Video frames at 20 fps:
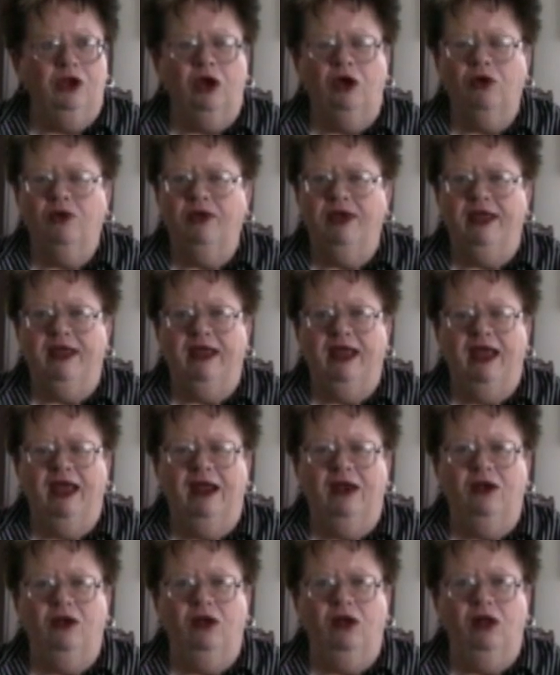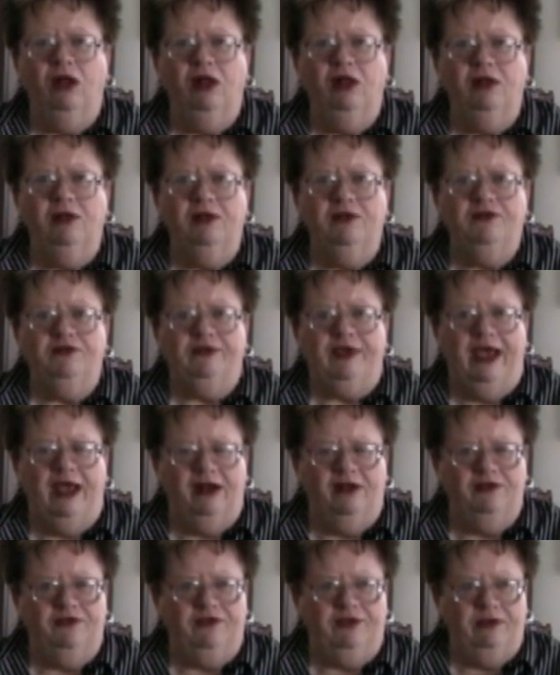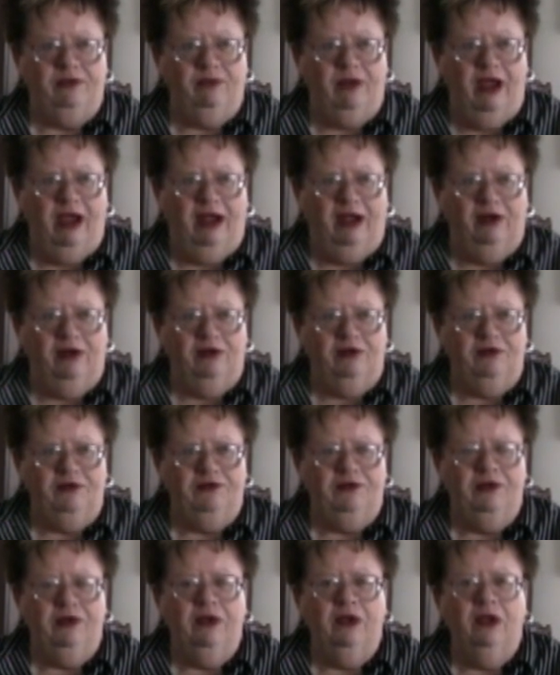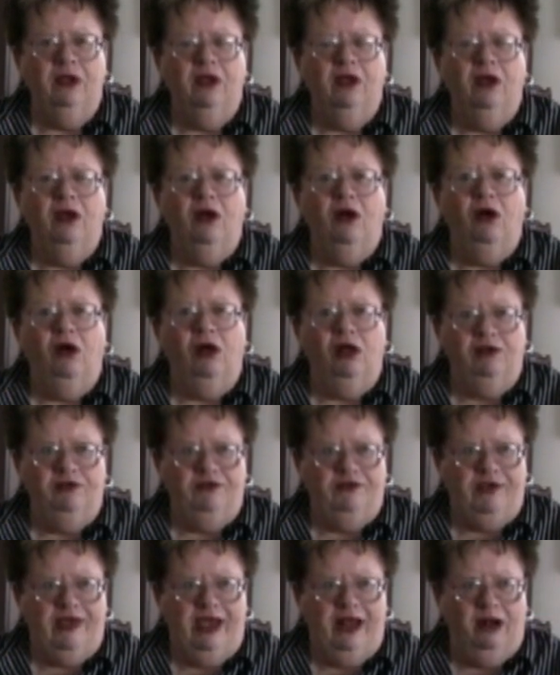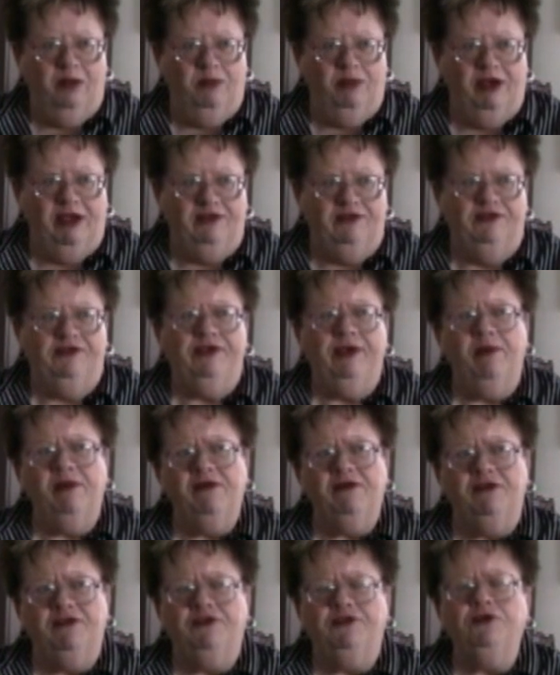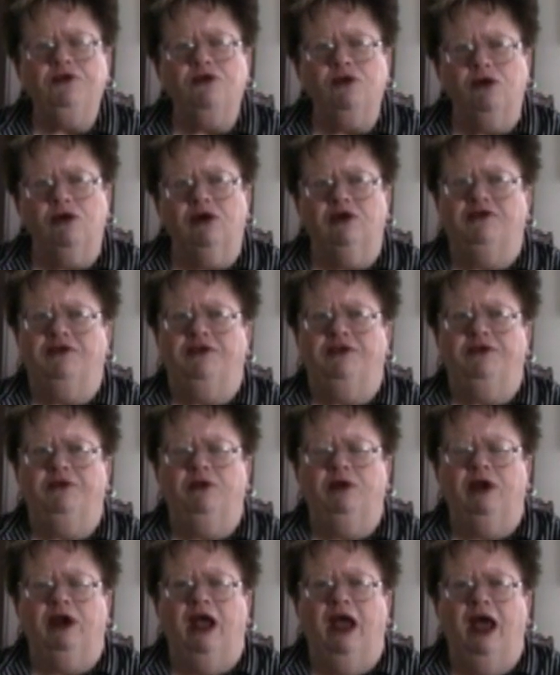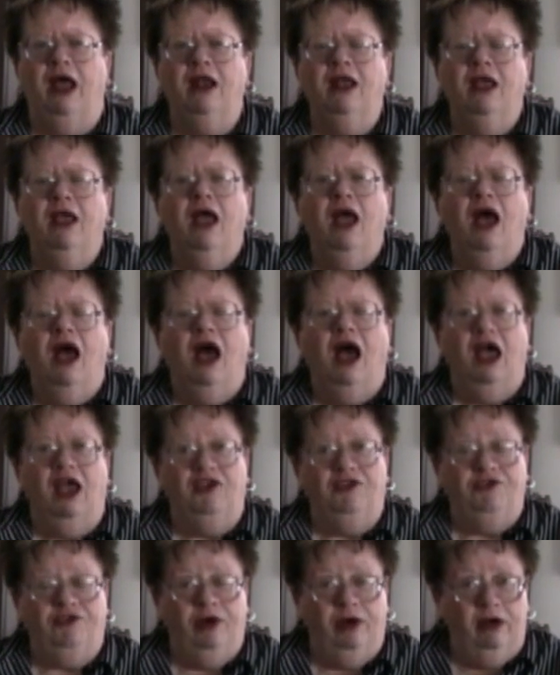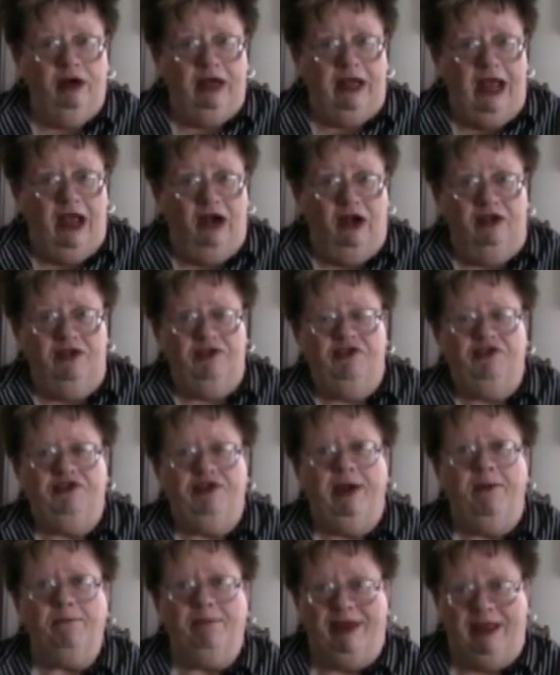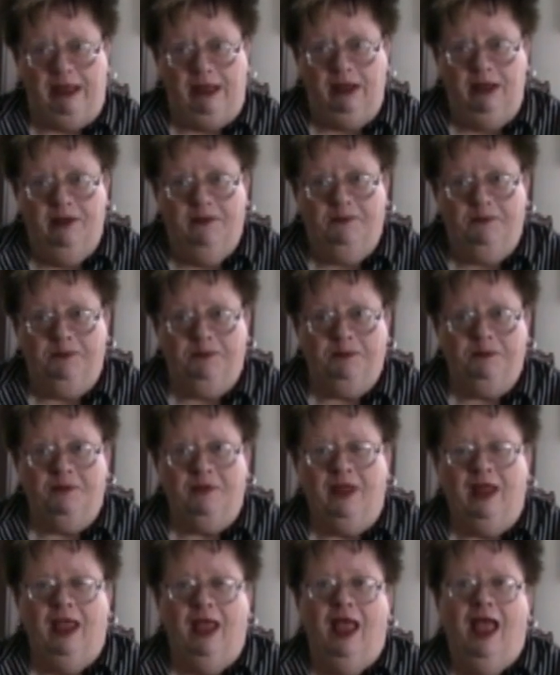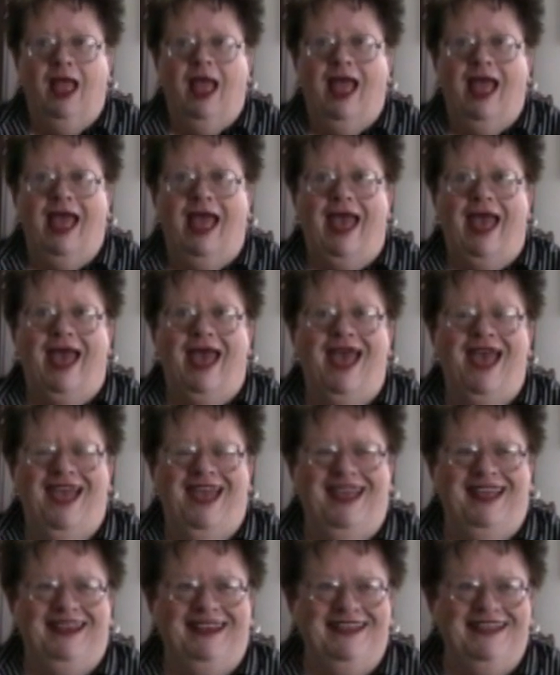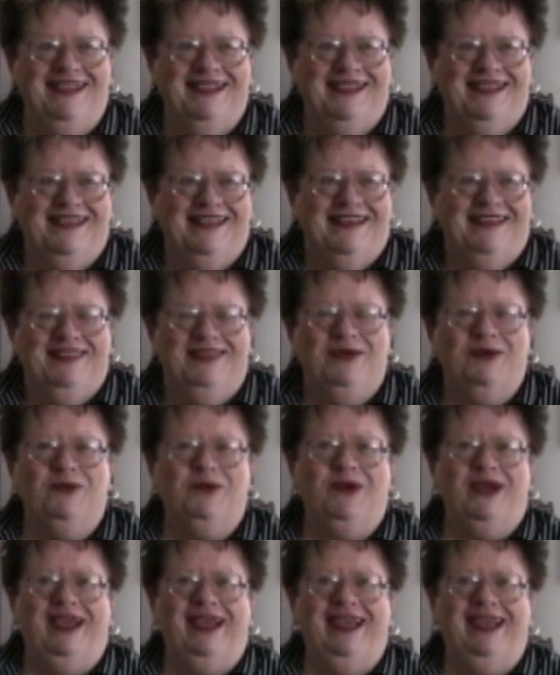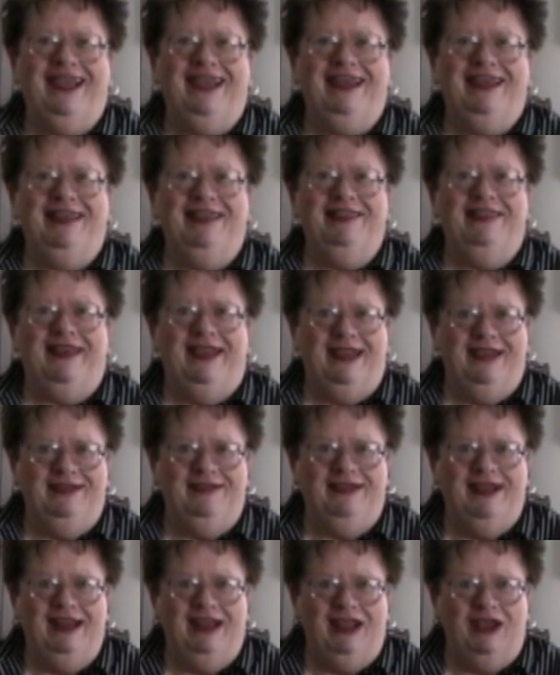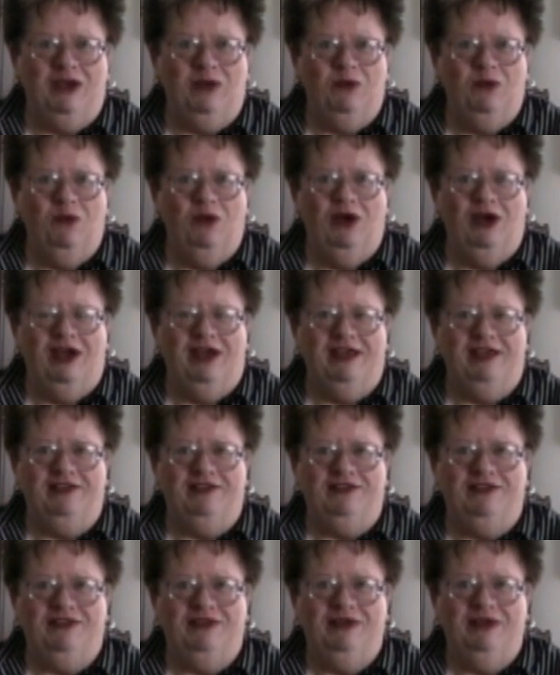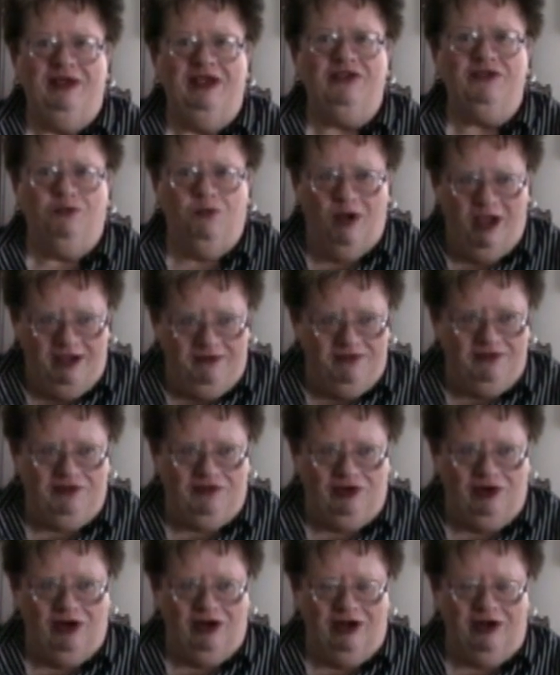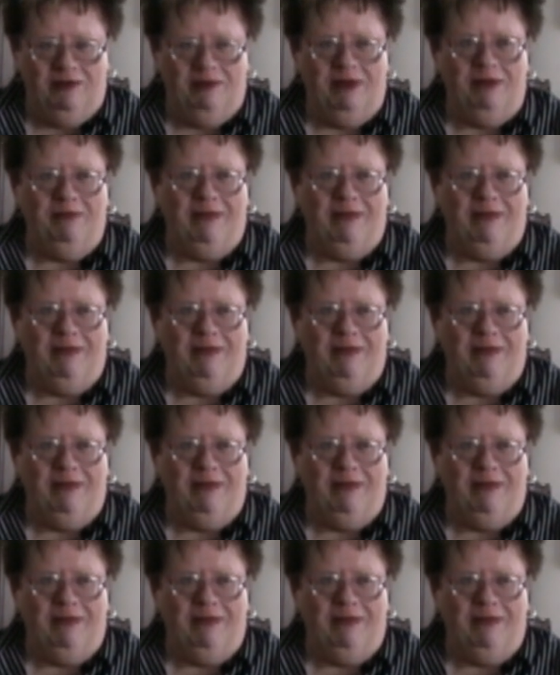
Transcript: No, he had all saddle seat riders, all saddlebreds. Some of the school horses were not. I started out on Stumpy, and the way they did it was his wife started me,